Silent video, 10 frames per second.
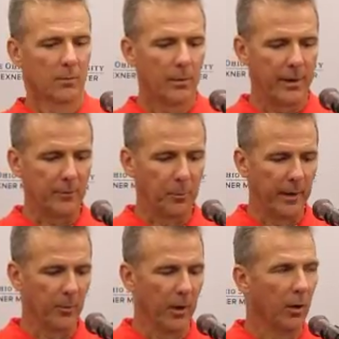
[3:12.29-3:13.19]
Well, we have to
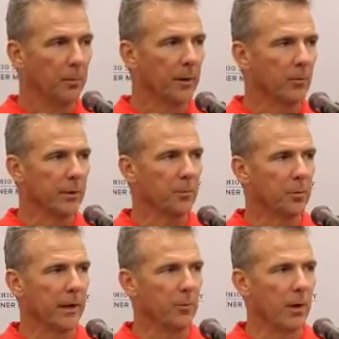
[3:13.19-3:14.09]
play well, but when you
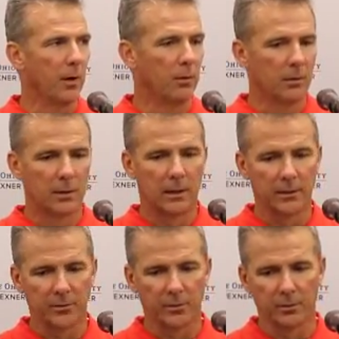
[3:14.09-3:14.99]
play well,
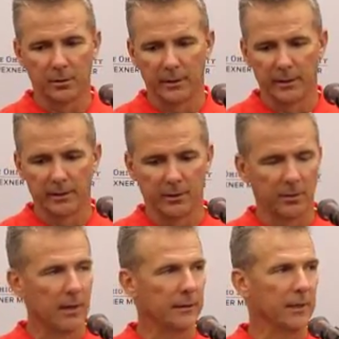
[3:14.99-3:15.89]
certainly the
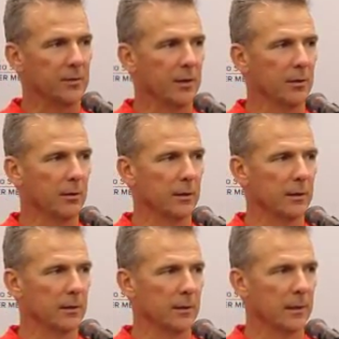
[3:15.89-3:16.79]
crowd gets into it.
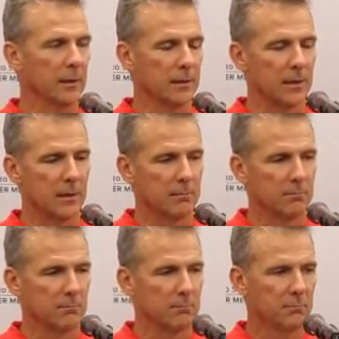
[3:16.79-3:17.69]
And
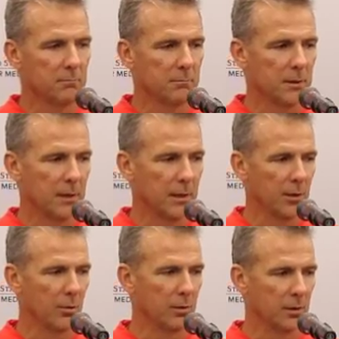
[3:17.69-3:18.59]
you know, I
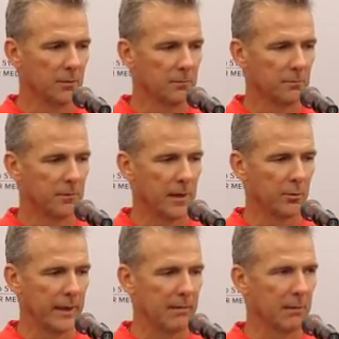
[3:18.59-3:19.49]
know in the
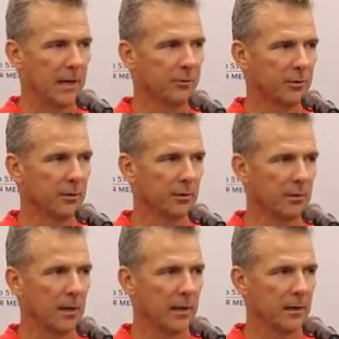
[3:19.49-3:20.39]
final game last year, the
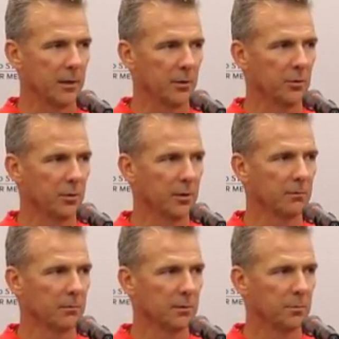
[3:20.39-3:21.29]
crowd had a huge
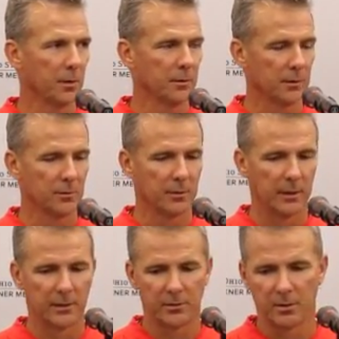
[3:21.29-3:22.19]
part to do with
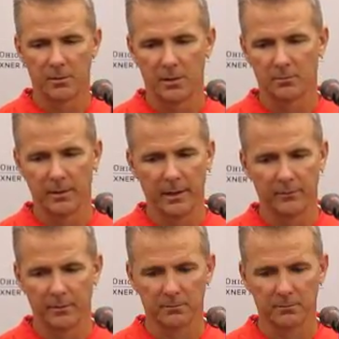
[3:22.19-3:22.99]
that. So we have